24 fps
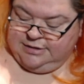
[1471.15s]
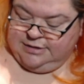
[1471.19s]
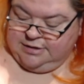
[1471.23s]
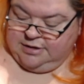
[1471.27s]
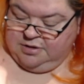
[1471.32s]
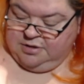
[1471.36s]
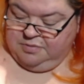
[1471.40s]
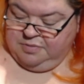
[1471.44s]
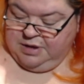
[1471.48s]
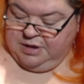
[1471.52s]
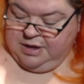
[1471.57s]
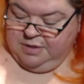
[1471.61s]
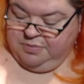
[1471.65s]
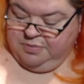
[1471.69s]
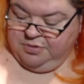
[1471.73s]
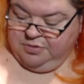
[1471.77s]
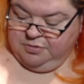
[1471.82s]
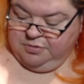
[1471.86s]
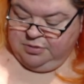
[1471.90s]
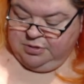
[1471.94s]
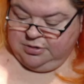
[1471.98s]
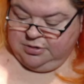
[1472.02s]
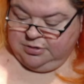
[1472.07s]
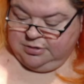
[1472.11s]
and then people
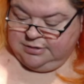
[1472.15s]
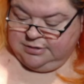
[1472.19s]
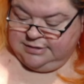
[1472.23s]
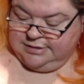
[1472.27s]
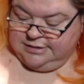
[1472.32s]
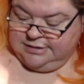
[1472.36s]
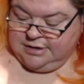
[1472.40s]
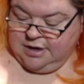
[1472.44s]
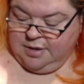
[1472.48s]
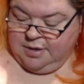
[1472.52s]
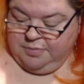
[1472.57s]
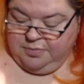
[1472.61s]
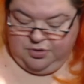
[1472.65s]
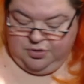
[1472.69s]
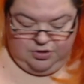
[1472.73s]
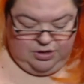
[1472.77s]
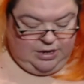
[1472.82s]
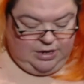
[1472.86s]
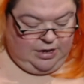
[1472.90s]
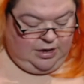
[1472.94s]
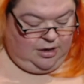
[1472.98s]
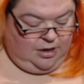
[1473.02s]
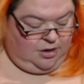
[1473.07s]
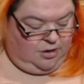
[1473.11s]
will stop
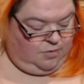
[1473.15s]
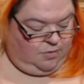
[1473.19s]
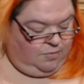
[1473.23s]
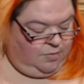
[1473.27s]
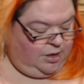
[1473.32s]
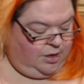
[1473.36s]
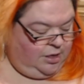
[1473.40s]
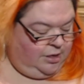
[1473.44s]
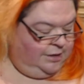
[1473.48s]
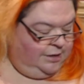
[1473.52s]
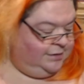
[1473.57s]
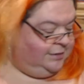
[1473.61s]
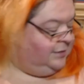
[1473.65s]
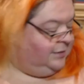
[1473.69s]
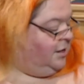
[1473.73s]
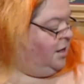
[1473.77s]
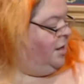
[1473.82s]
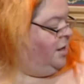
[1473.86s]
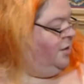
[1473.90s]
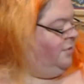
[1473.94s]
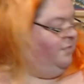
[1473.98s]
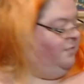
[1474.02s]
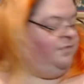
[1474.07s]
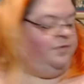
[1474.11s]
bullying you. Well, it's
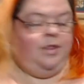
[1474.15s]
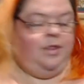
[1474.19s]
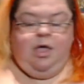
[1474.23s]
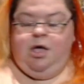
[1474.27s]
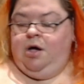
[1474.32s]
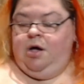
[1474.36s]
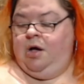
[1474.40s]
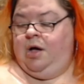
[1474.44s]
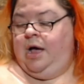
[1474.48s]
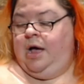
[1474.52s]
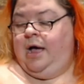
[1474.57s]
not a flaw.